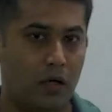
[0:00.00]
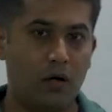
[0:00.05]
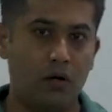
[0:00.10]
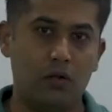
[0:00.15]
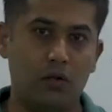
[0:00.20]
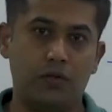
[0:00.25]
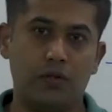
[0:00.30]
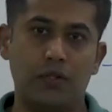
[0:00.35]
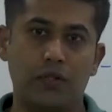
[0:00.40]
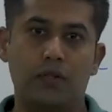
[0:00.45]

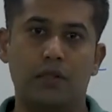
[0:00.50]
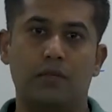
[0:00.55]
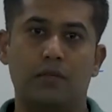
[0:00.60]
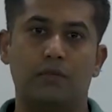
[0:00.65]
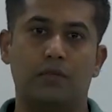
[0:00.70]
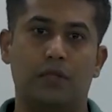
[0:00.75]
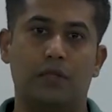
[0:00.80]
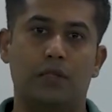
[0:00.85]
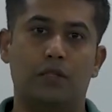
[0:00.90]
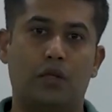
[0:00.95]
closed
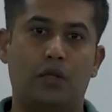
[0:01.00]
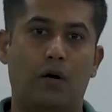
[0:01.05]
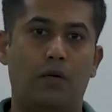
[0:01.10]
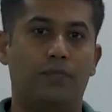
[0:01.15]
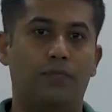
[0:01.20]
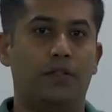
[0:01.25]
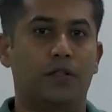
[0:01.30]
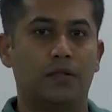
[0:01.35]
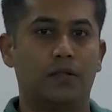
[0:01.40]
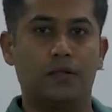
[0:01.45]
systems, it is
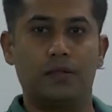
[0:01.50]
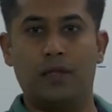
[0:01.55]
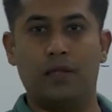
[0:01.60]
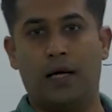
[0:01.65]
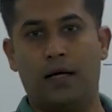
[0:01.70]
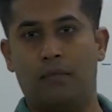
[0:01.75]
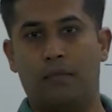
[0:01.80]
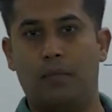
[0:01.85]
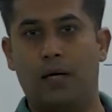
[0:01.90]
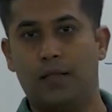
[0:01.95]
obvious
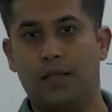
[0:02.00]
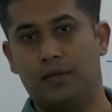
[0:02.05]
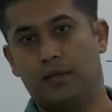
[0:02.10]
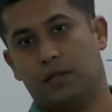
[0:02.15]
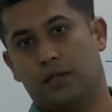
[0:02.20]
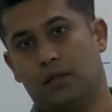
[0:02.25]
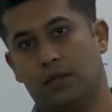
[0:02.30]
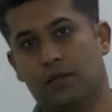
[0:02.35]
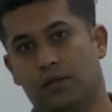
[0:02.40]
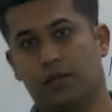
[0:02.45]
that mass
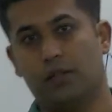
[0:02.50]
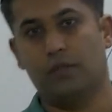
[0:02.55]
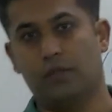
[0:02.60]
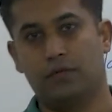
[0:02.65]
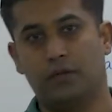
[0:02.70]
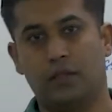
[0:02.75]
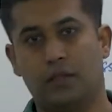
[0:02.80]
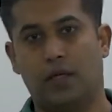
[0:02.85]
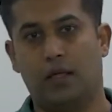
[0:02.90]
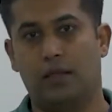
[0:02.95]
is
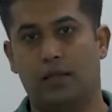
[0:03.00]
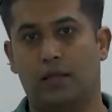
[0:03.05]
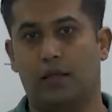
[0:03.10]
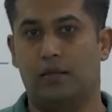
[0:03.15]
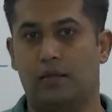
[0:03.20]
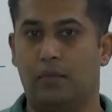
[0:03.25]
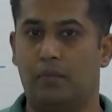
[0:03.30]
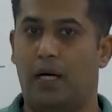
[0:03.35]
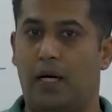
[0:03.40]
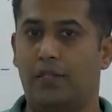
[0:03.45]
conserved and that
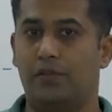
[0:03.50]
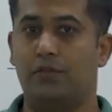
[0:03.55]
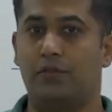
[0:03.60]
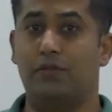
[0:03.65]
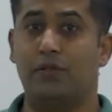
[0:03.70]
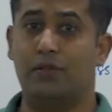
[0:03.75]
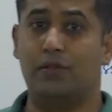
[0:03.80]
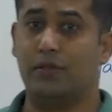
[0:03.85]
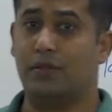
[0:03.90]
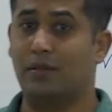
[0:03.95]
the mass of
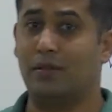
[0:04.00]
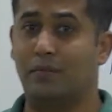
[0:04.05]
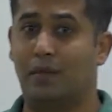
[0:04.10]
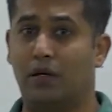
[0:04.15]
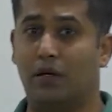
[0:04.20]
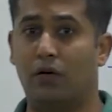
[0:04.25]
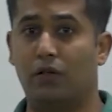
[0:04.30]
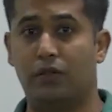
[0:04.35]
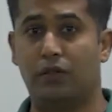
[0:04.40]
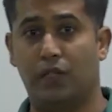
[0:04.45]
the system
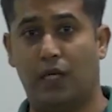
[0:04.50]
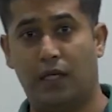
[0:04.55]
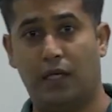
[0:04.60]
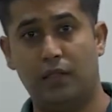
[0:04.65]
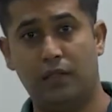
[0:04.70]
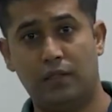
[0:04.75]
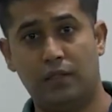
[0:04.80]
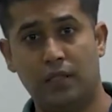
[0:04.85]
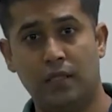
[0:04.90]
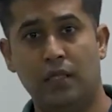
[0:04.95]
cannot
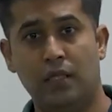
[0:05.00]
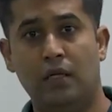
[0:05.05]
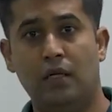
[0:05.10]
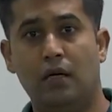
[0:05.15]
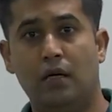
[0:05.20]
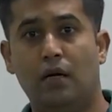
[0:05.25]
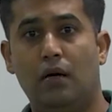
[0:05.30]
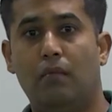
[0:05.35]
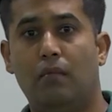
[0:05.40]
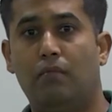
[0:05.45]
change.
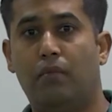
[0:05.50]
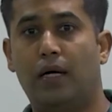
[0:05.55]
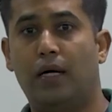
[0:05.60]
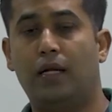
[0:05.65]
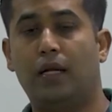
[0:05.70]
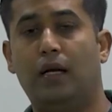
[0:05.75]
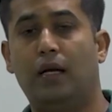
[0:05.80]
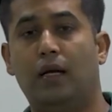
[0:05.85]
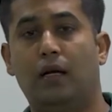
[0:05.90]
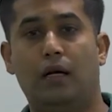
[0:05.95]
But
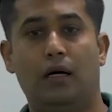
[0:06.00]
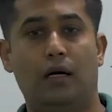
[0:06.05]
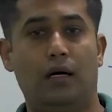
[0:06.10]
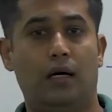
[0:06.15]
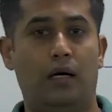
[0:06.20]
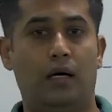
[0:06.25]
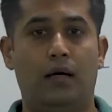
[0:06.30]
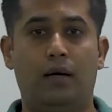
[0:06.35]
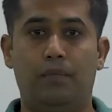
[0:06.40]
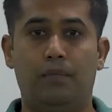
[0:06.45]
in
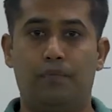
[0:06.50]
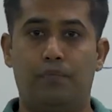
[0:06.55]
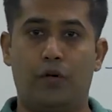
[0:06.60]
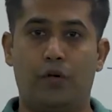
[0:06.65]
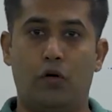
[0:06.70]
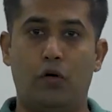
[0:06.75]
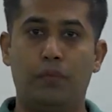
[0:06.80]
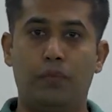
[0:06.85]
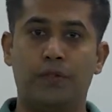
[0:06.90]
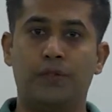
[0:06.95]
uh,
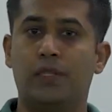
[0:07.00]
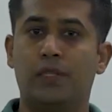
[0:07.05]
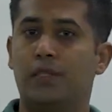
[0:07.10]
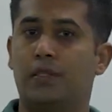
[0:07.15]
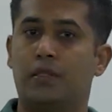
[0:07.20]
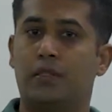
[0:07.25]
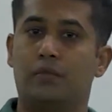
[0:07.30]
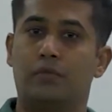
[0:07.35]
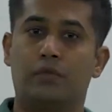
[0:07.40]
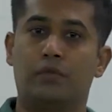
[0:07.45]
open
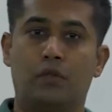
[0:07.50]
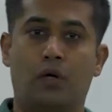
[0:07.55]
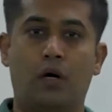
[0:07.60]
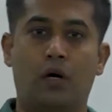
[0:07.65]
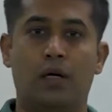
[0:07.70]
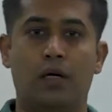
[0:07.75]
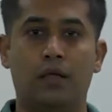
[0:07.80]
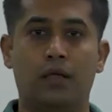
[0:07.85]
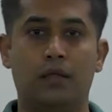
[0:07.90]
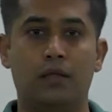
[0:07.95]
systems
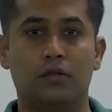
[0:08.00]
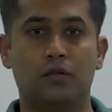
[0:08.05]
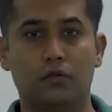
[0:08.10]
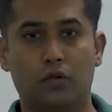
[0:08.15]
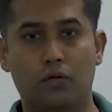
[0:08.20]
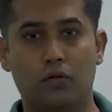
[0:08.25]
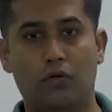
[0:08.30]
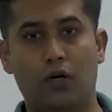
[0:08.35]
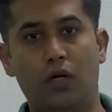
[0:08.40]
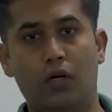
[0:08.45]
or in
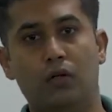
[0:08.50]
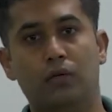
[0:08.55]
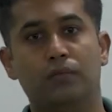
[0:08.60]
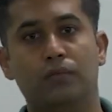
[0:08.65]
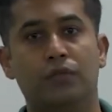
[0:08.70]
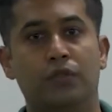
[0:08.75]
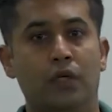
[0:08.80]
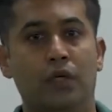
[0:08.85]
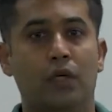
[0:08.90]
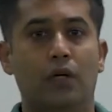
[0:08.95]
control
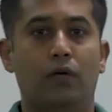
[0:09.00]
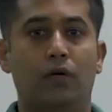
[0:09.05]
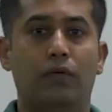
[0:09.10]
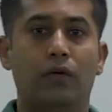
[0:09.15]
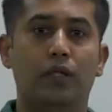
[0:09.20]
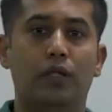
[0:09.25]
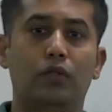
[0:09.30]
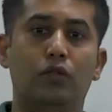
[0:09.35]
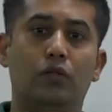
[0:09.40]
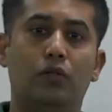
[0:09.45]
volumes, we
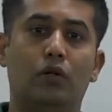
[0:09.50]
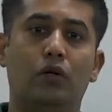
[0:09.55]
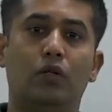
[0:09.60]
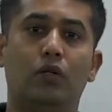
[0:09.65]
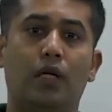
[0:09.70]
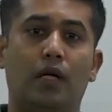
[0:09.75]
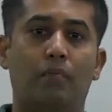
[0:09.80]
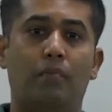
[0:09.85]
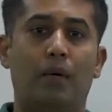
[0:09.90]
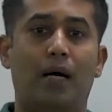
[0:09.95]
do know
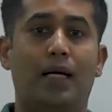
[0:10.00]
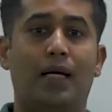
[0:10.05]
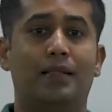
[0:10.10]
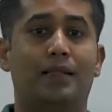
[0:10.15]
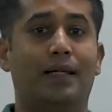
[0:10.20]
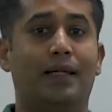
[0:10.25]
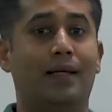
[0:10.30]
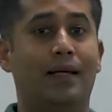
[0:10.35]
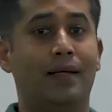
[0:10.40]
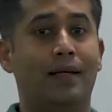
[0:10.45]
that mass
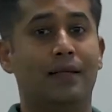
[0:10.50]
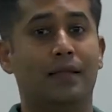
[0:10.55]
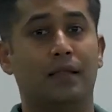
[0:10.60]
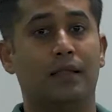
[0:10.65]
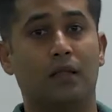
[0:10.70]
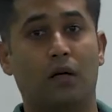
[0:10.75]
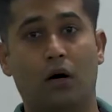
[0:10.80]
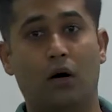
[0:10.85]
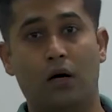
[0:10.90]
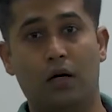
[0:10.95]
can enter
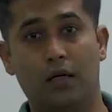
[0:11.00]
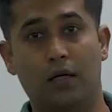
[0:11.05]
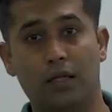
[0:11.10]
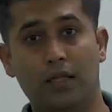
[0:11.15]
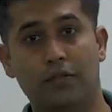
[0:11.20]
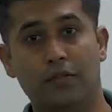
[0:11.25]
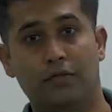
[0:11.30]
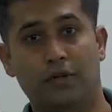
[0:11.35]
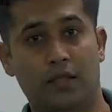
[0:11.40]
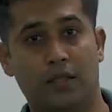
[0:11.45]
or
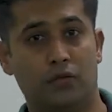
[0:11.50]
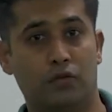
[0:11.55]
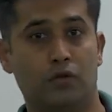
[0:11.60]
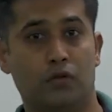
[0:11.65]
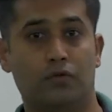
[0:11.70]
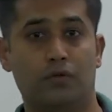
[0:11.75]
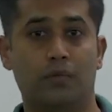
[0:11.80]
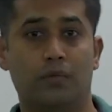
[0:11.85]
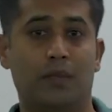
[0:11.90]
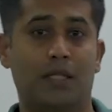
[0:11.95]
leave. And so
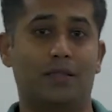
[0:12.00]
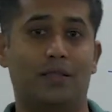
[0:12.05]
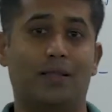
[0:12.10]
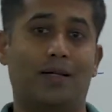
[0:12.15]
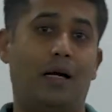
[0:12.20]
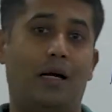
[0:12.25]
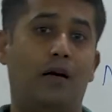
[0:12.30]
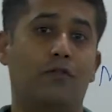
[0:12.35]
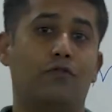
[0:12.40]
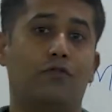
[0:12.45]
we must
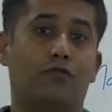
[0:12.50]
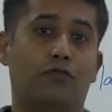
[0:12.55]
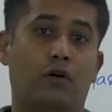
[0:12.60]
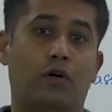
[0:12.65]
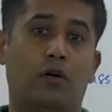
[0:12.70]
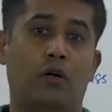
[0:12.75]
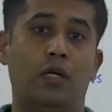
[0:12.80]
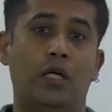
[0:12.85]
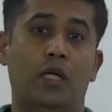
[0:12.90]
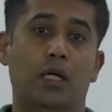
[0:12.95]
account
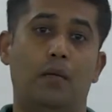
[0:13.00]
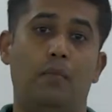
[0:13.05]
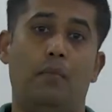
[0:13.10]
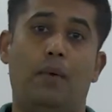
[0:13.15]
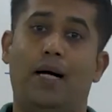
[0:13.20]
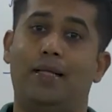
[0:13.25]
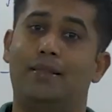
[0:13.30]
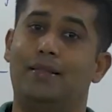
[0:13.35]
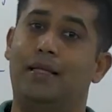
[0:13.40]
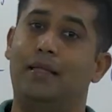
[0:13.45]
for
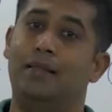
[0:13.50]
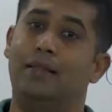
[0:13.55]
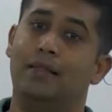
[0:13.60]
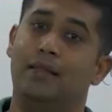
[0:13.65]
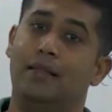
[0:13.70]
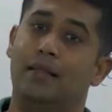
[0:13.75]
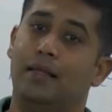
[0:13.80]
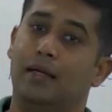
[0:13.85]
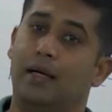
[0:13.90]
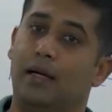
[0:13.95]
mass
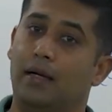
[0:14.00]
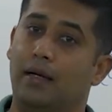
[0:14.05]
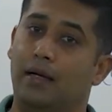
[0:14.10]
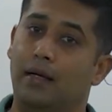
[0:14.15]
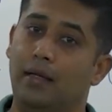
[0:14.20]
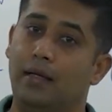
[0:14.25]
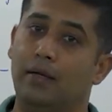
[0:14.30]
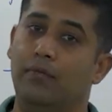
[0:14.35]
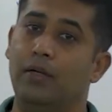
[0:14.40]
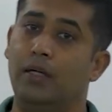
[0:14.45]
entering and
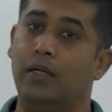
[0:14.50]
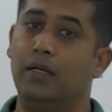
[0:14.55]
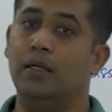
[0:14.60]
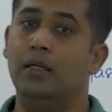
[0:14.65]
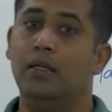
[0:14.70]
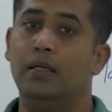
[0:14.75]
leaving